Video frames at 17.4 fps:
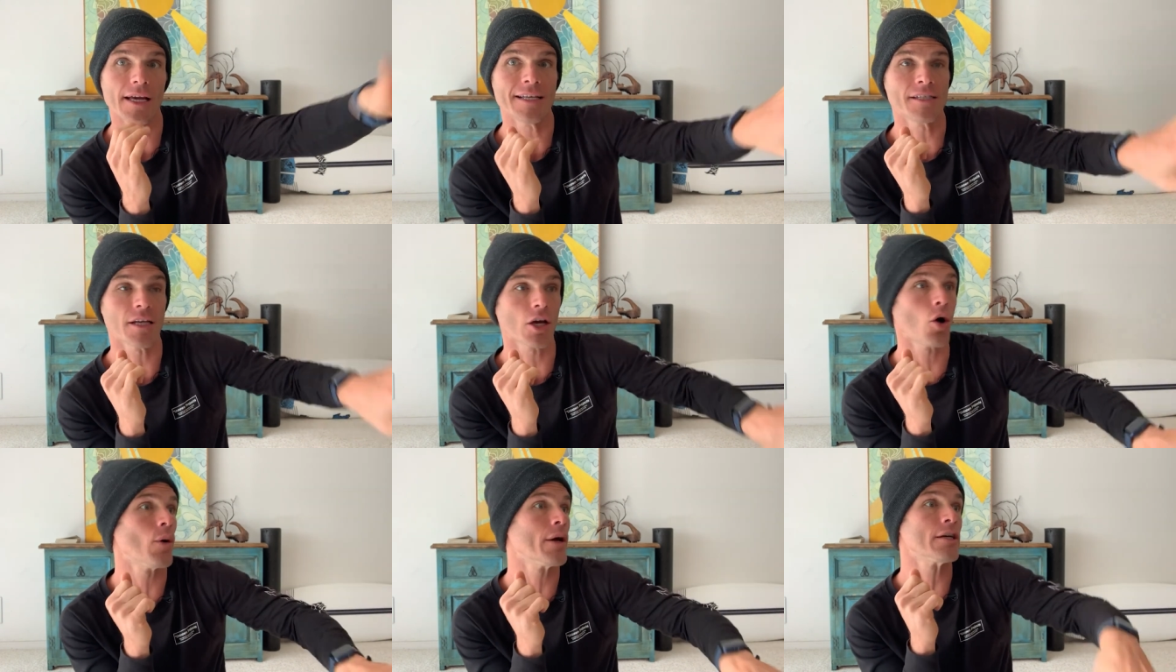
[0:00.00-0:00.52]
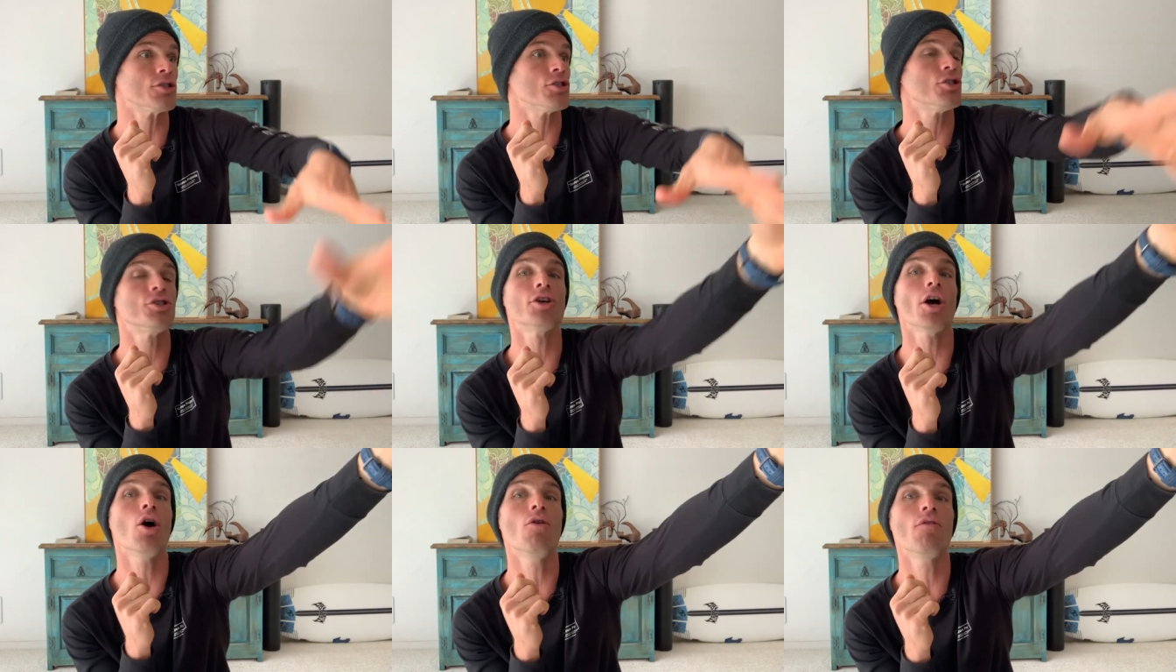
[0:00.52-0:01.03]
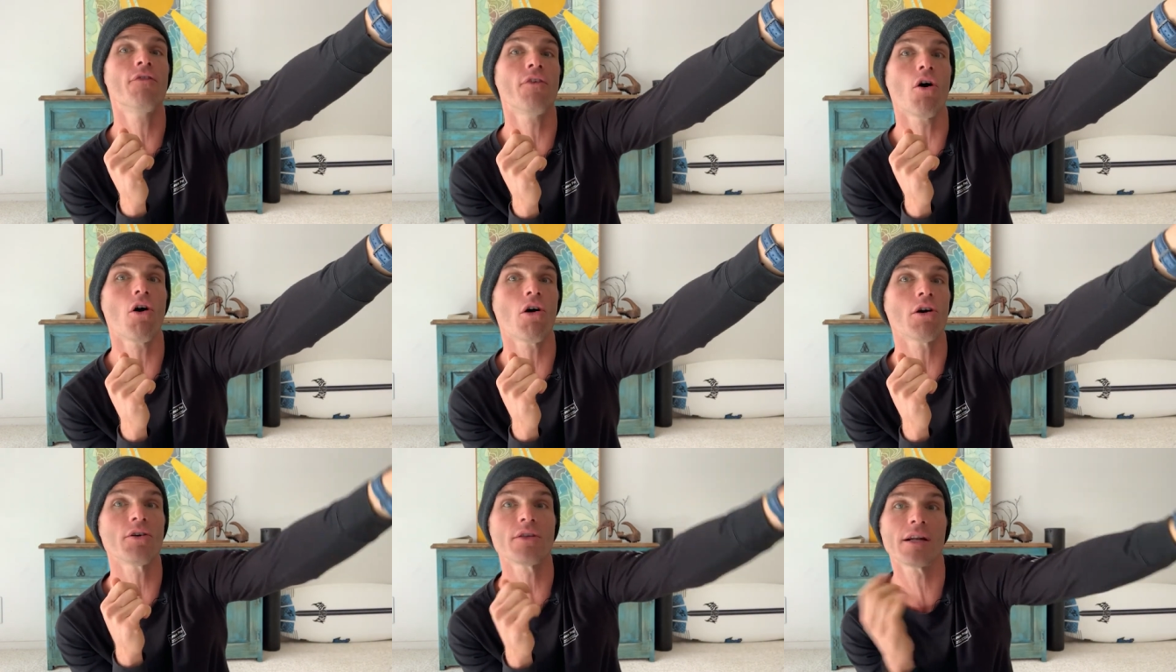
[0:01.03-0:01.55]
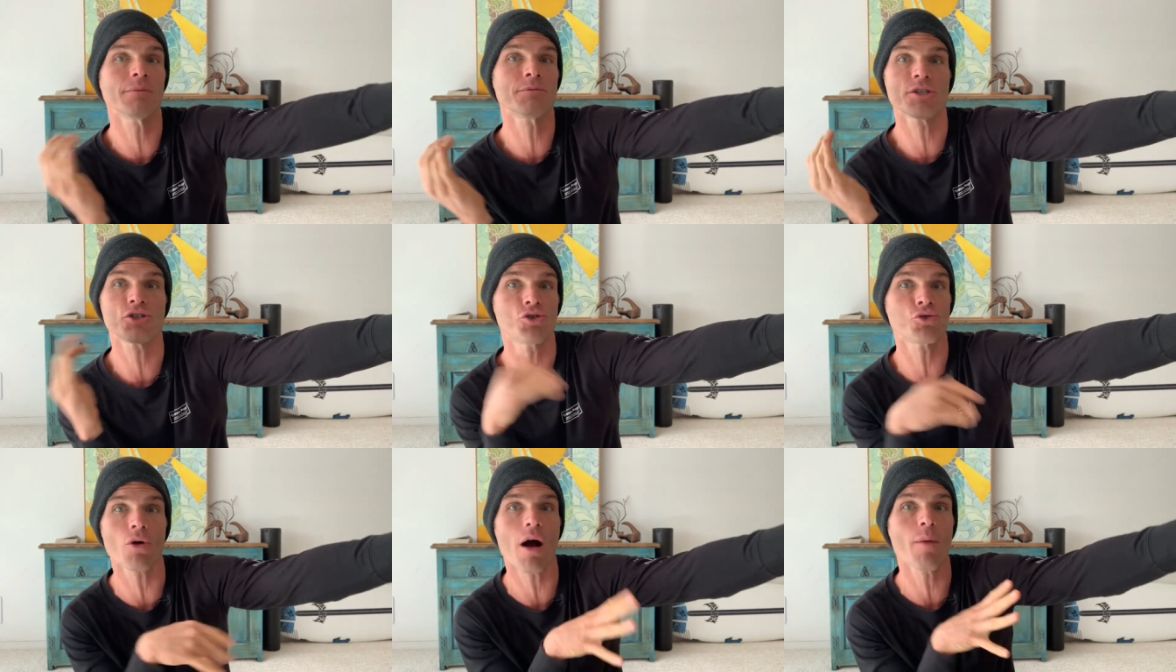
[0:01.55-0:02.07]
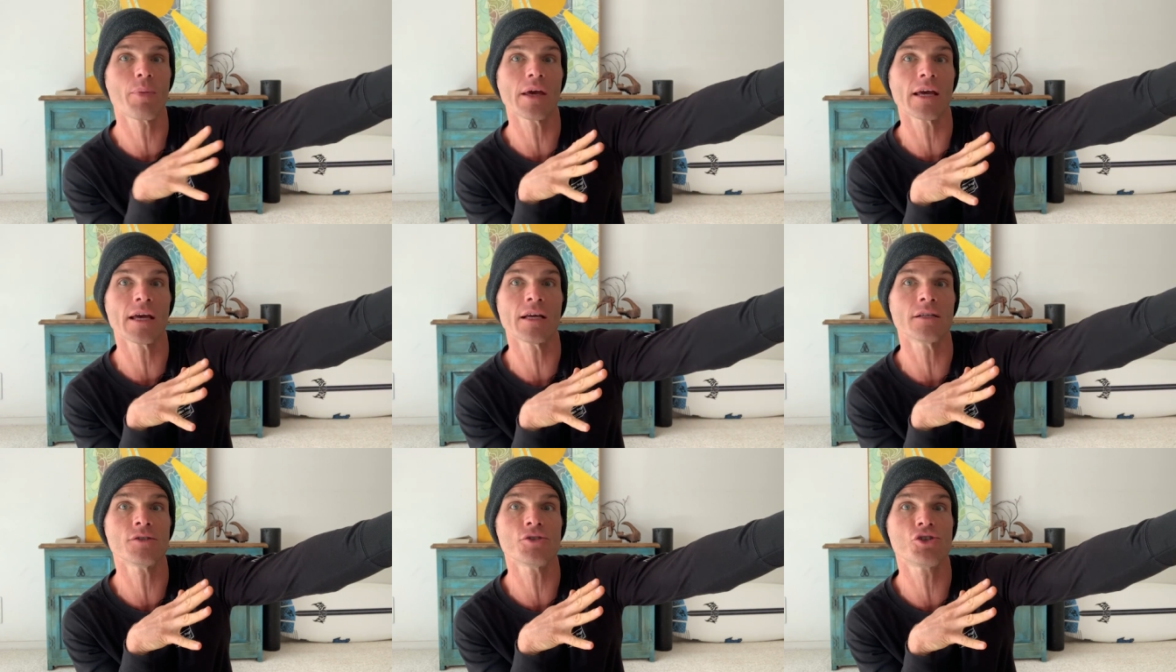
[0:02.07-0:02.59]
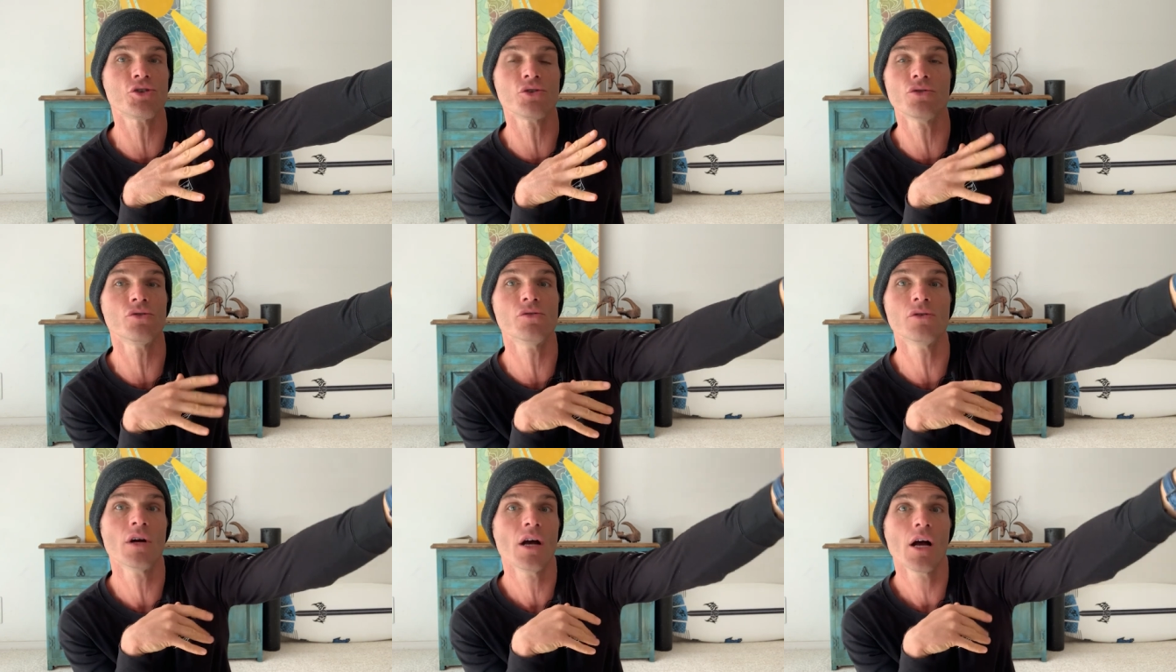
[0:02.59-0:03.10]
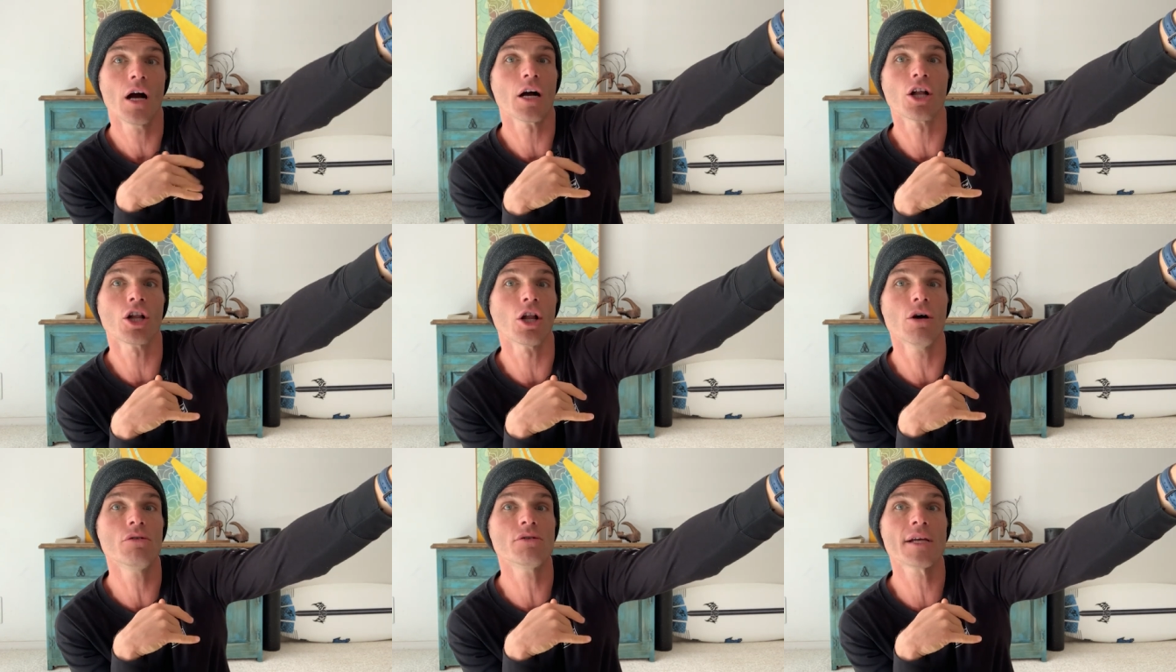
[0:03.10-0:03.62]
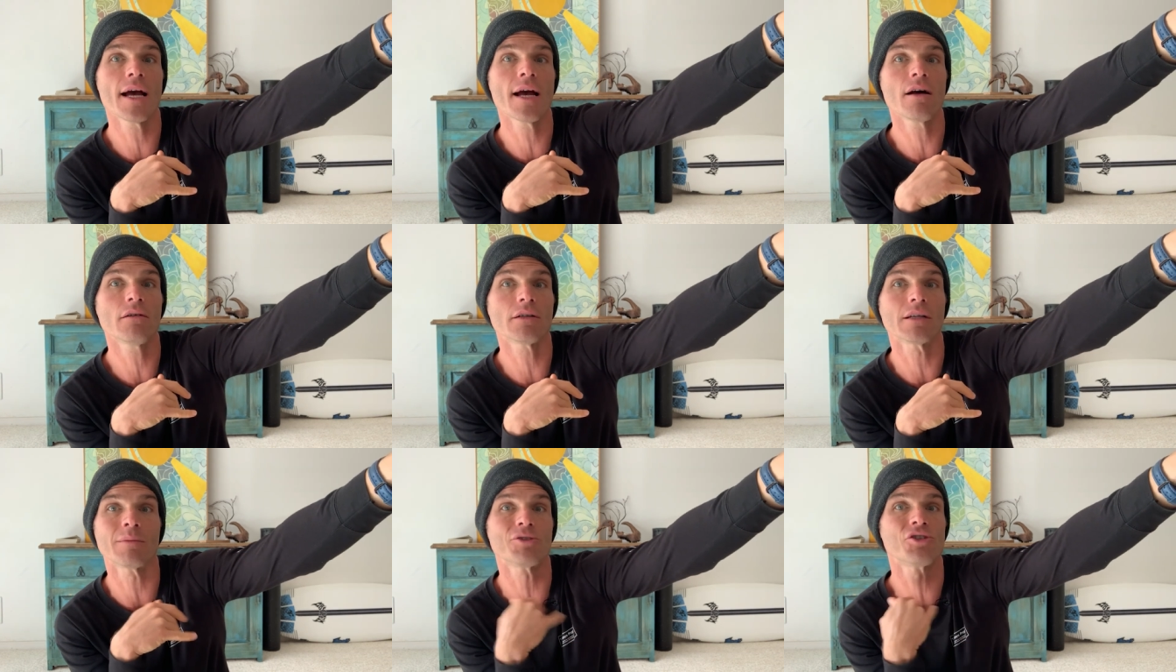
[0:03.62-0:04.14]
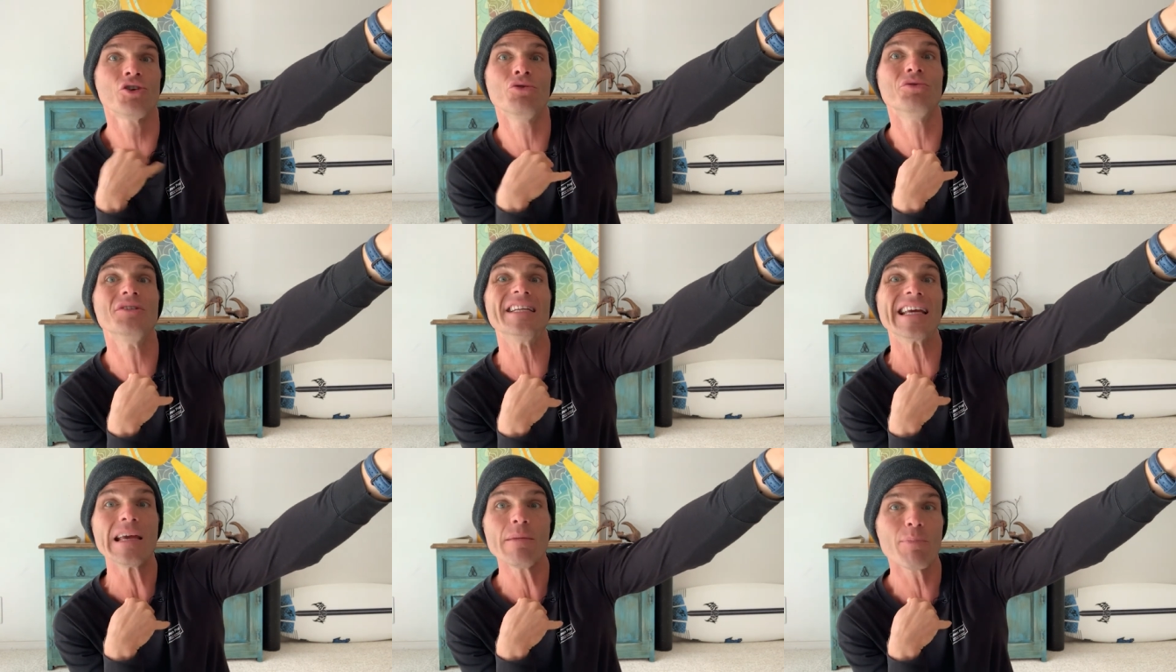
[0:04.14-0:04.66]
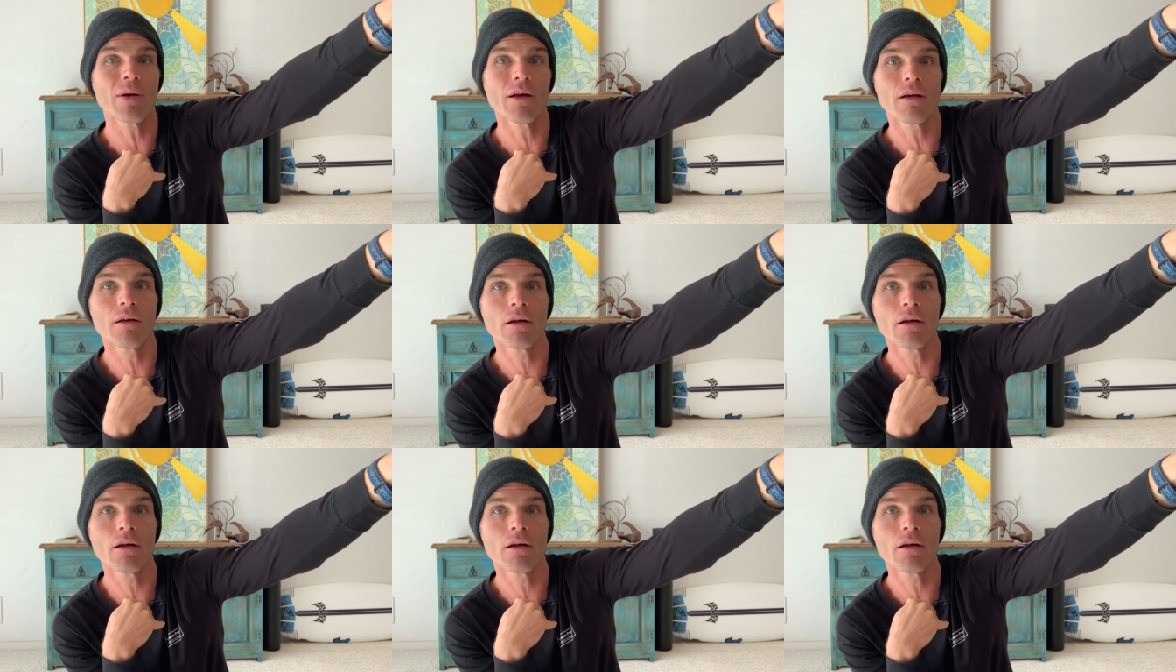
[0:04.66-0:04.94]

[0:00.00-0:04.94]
Is it going so far that I'm just dropping into a closeout and I'm too deep?